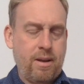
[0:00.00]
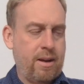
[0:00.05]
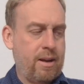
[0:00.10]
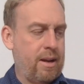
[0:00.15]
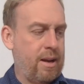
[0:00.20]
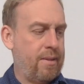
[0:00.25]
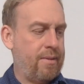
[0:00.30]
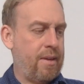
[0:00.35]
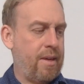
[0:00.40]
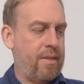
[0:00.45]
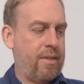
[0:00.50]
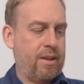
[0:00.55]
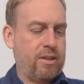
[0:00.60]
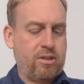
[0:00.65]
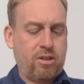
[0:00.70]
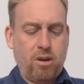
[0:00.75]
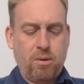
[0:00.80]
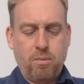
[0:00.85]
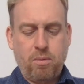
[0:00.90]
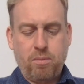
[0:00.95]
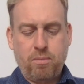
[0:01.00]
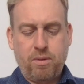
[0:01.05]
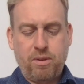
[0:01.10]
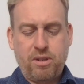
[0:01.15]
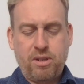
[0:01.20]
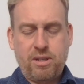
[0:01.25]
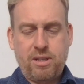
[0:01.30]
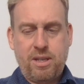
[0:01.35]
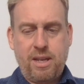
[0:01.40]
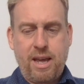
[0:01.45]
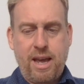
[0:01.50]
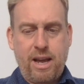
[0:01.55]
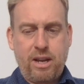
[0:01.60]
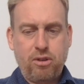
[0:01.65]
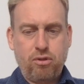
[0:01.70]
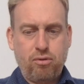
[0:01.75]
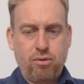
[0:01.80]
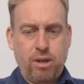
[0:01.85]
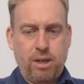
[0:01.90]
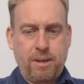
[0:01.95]
And then the top one, which is the A
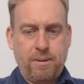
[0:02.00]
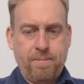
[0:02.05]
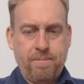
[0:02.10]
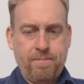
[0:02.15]
string.